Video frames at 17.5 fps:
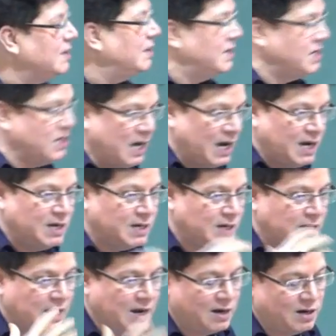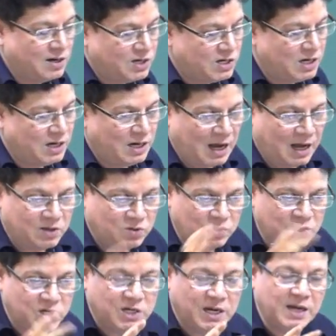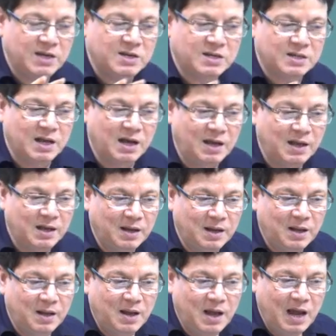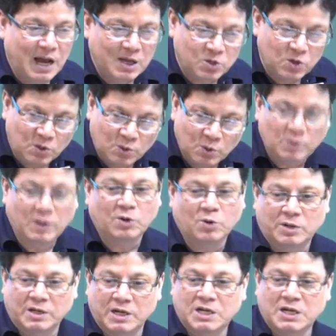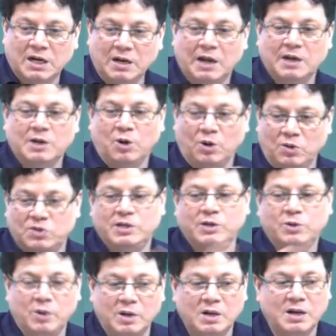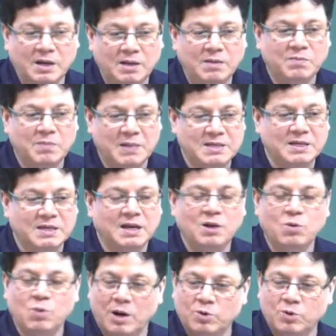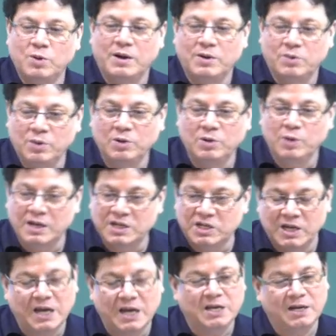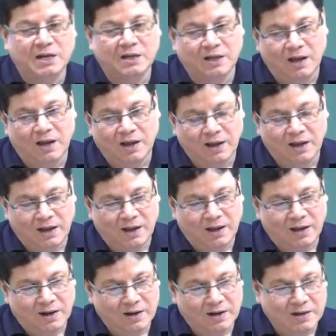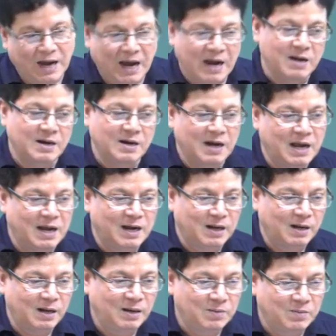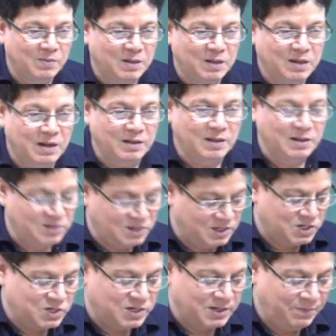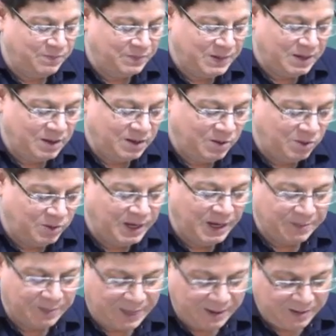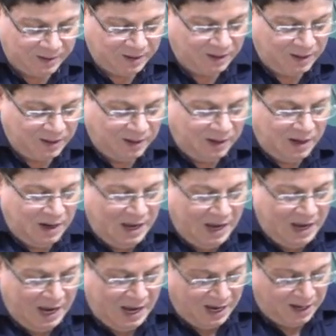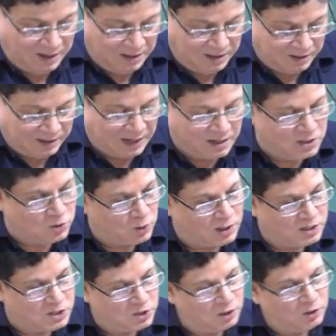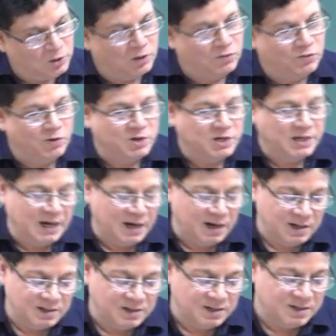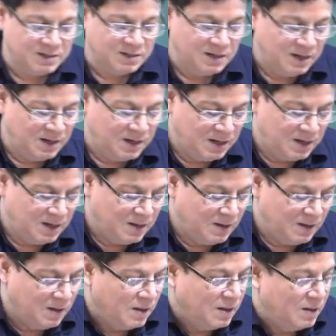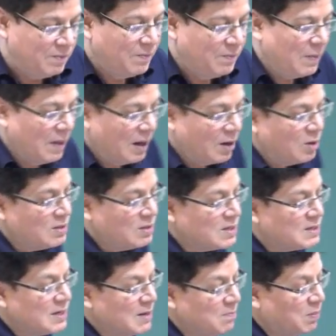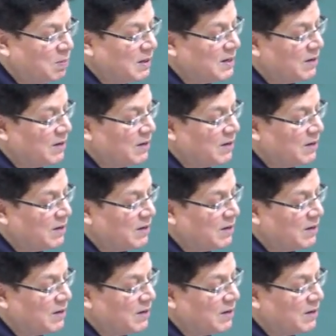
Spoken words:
the change in energy as we change the, as we do the rotation, and consequently basically what we are doing, we are changing the dihedral angle in the system. Okay. And that is what is called conformation analysis. That was the simple